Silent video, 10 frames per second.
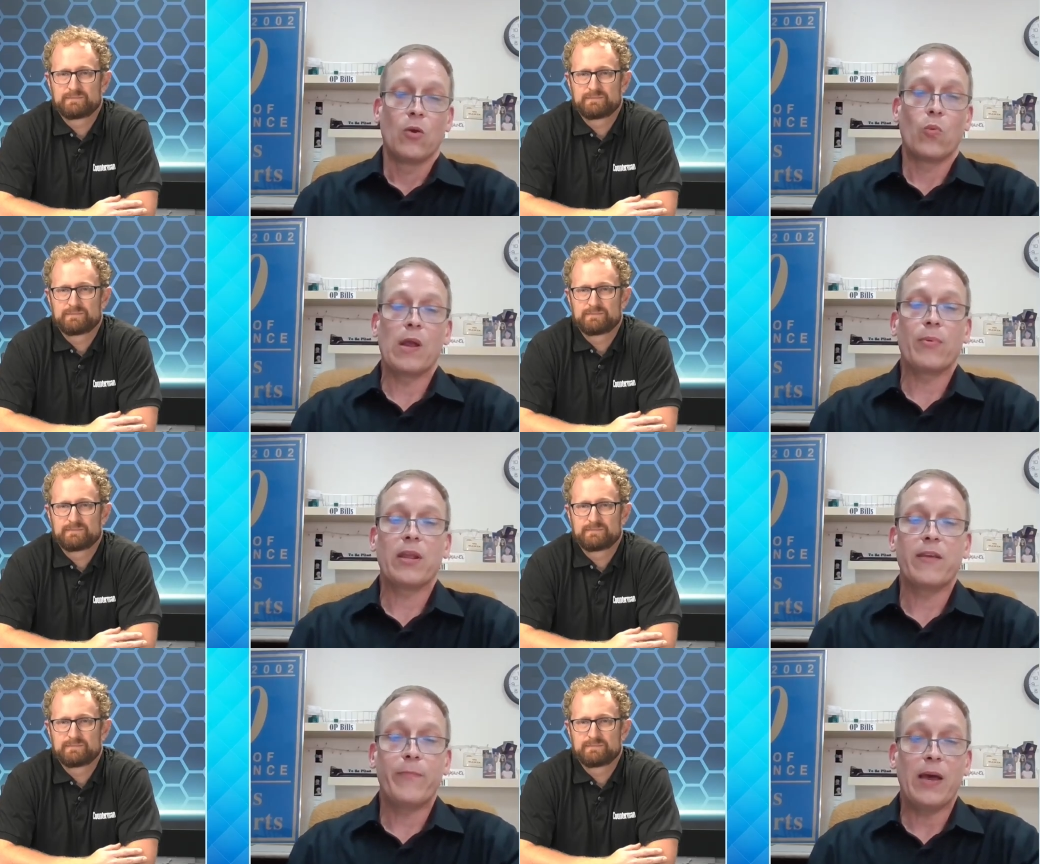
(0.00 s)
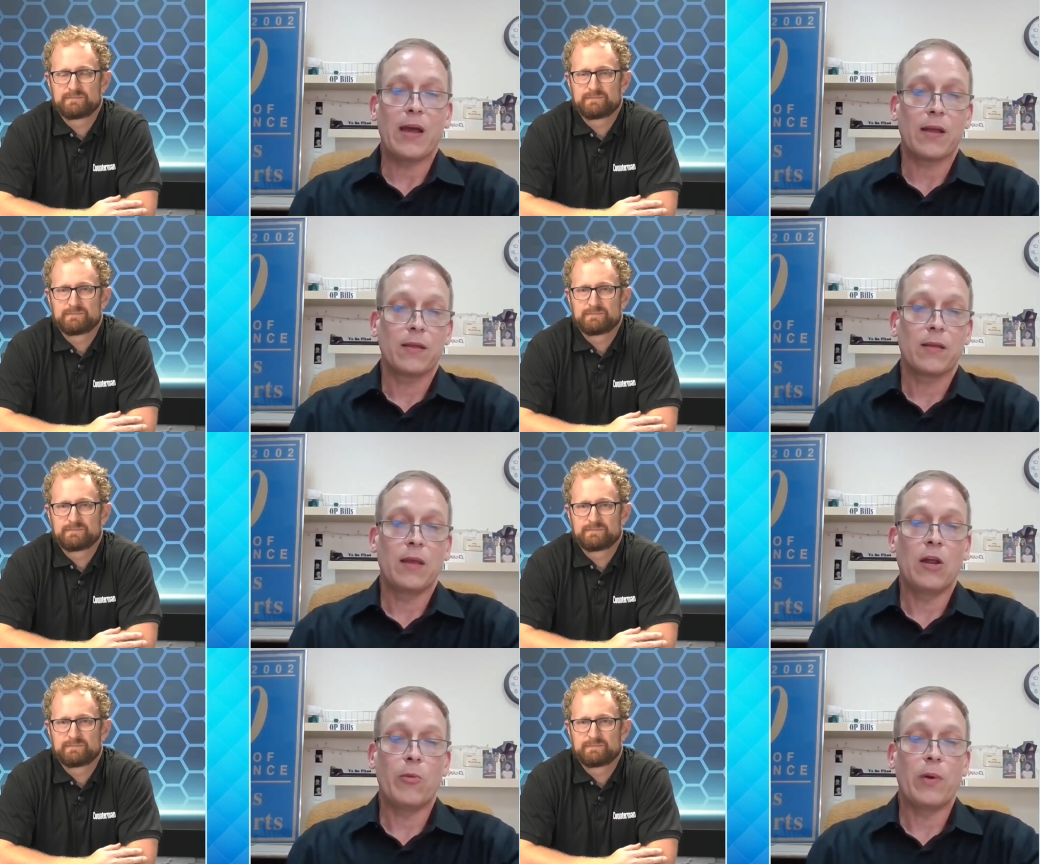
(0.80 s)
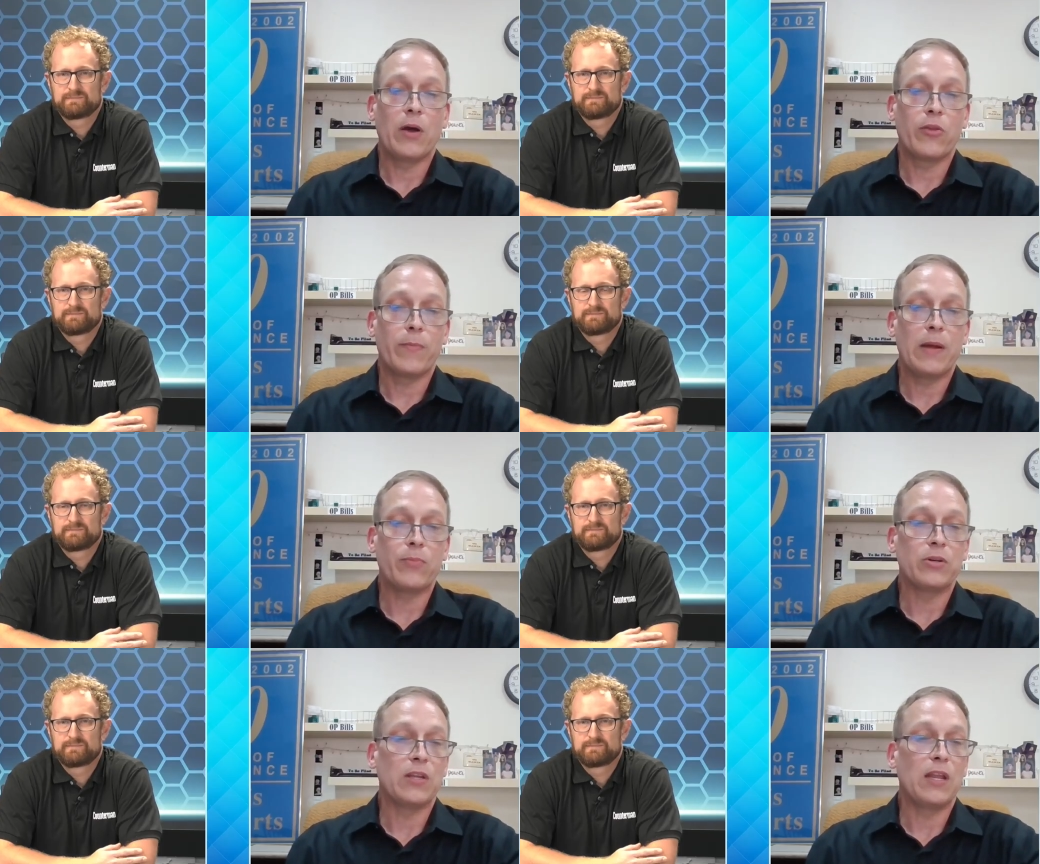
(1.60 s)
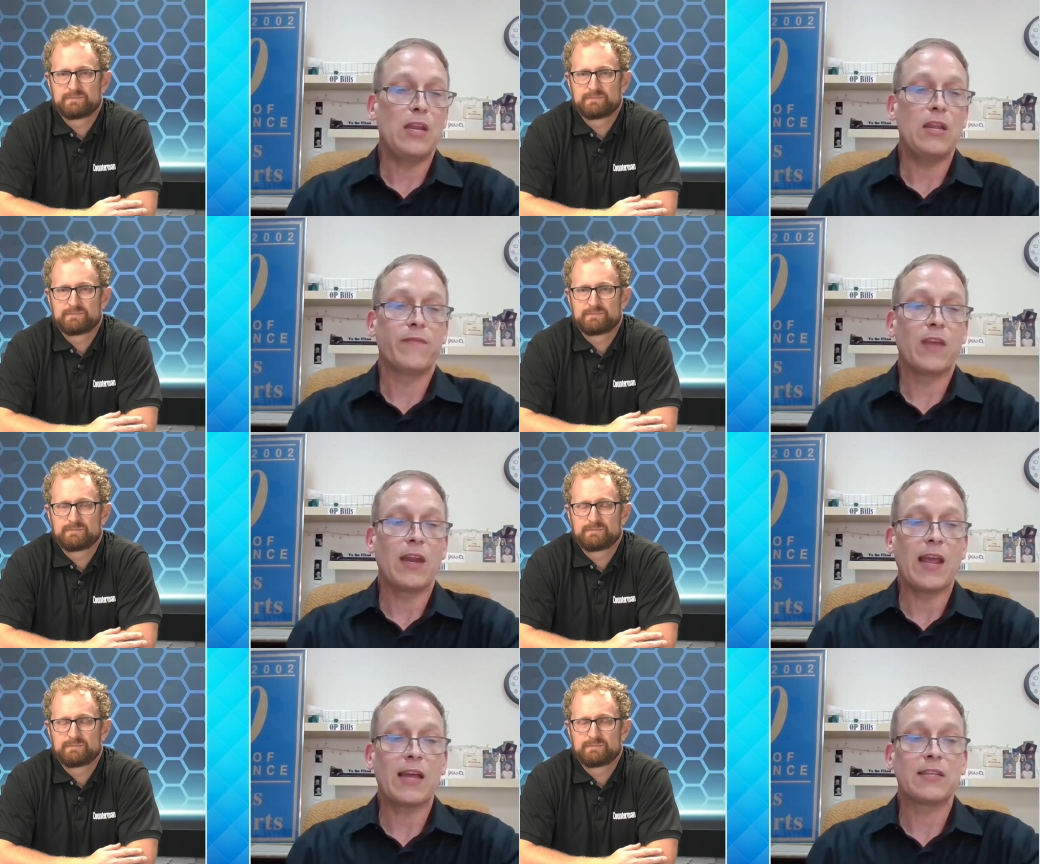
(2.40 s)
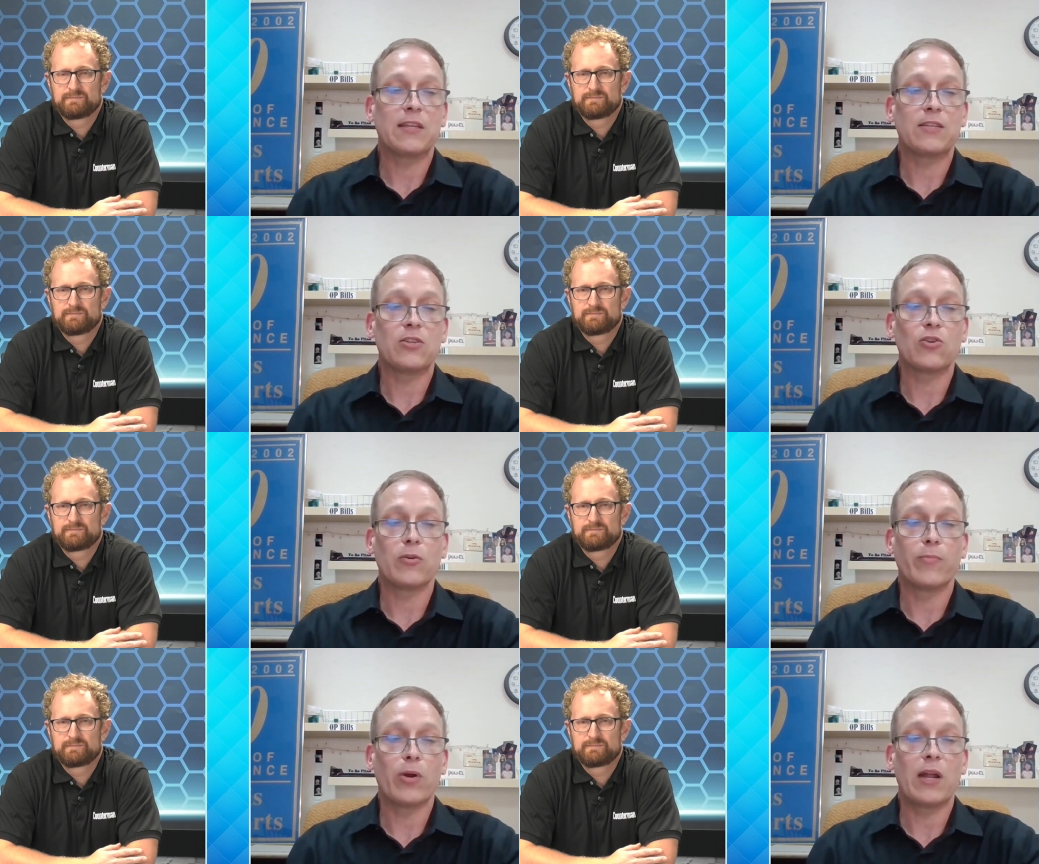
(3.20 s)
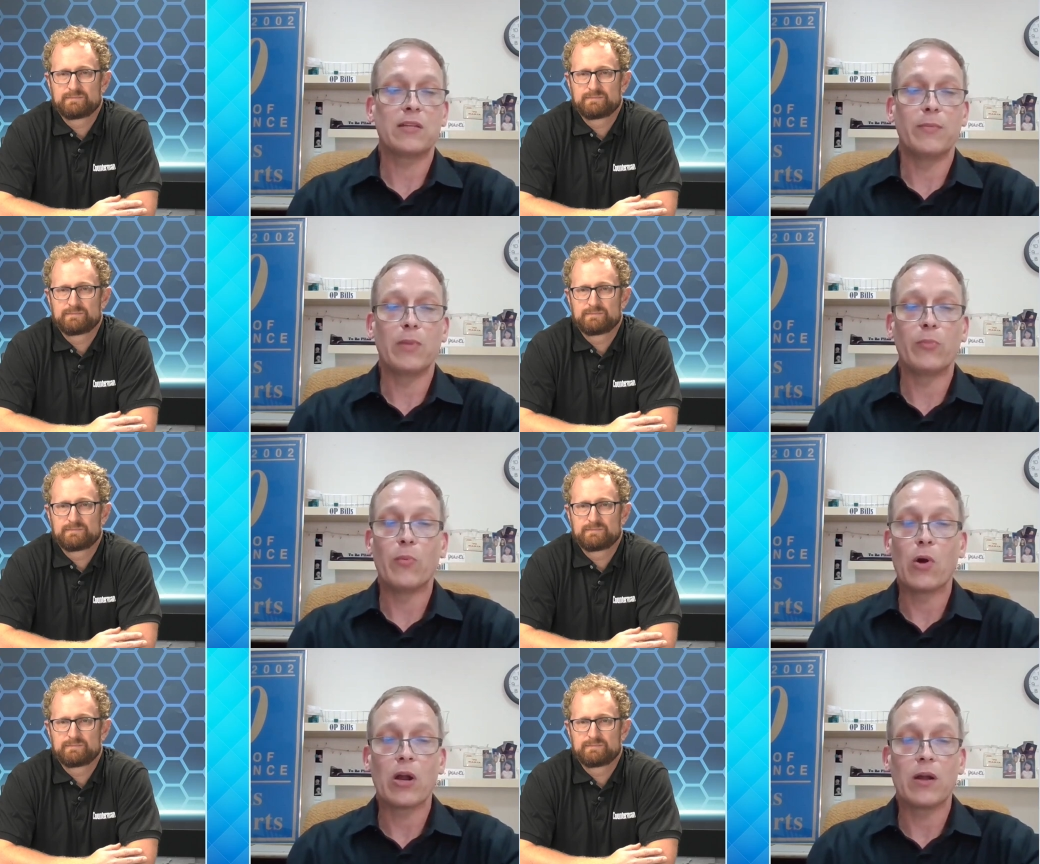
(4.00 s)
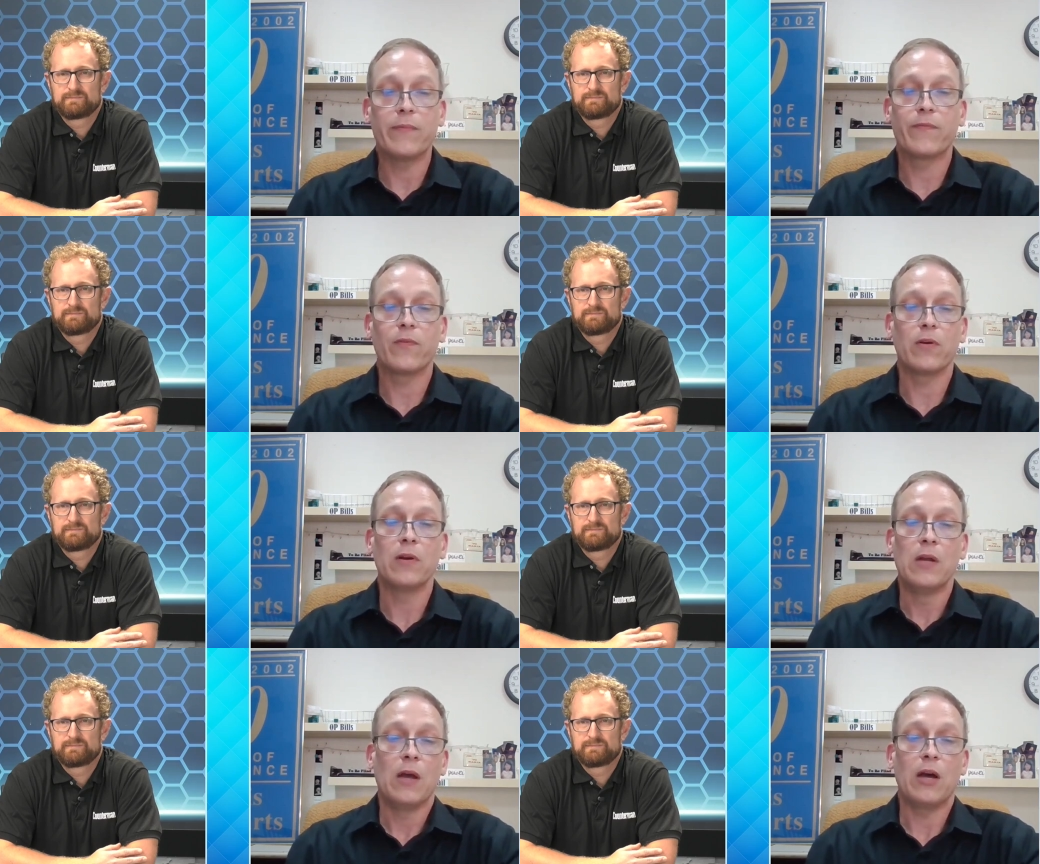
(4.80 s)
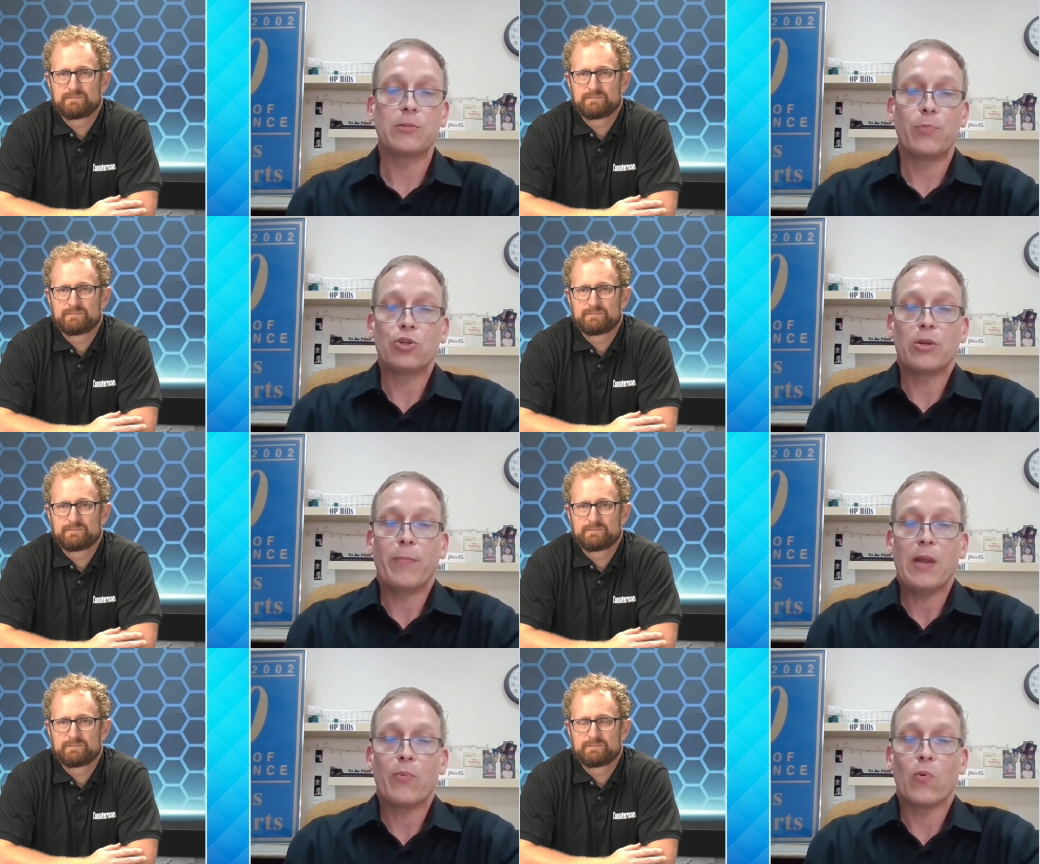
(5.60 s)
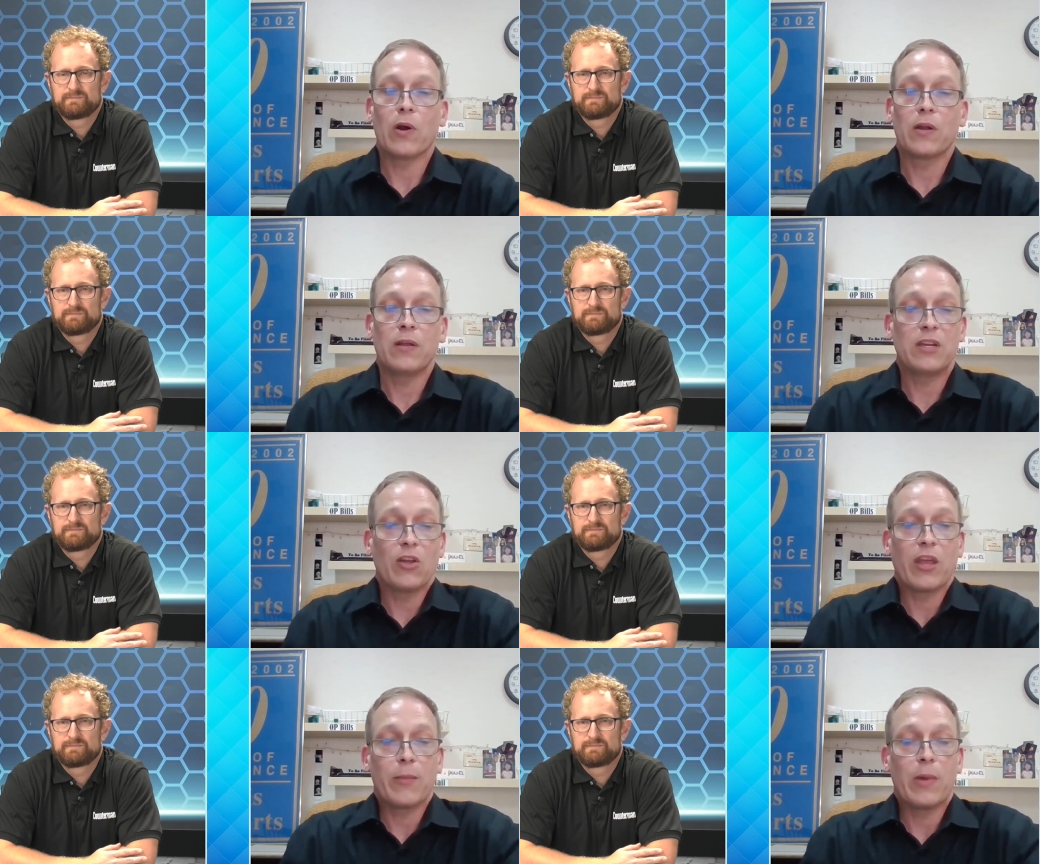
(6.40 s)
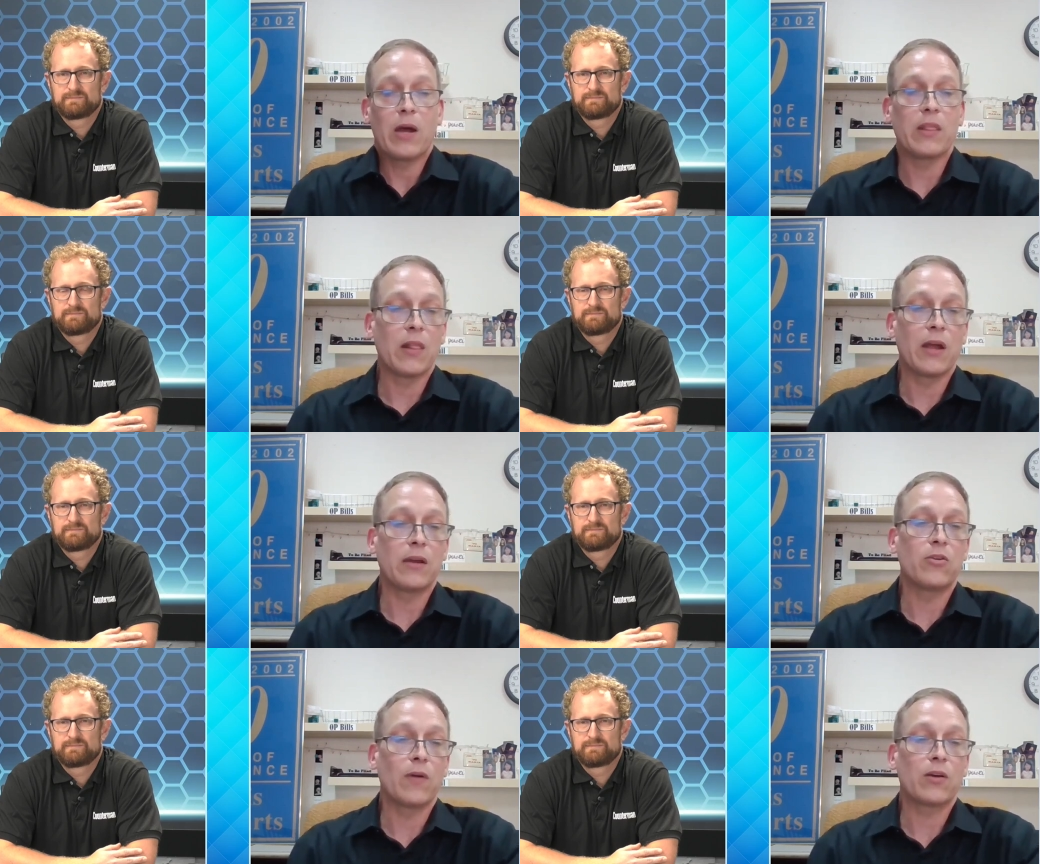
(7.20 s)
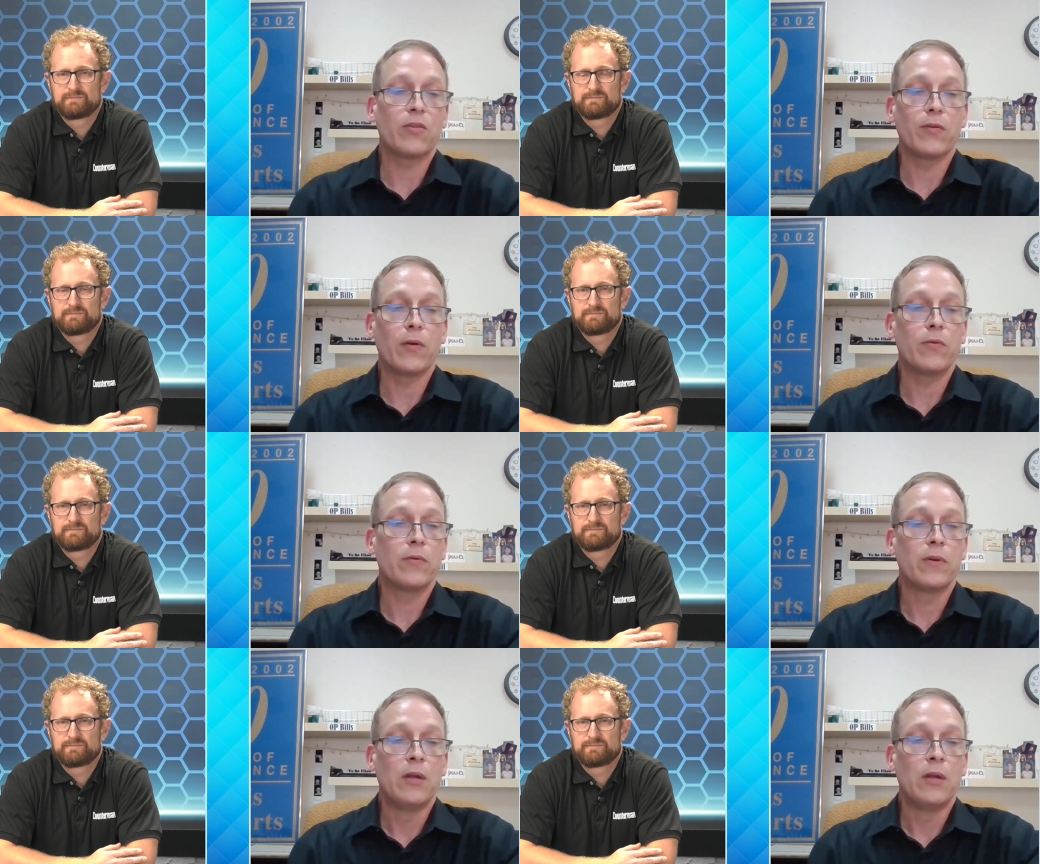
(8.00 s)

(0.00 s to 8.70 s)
Speaker 1: we're able to give back and help other members in need of getting access to certain brands at minimal markup for us pushing paperwork until they can buy the line direct on their own.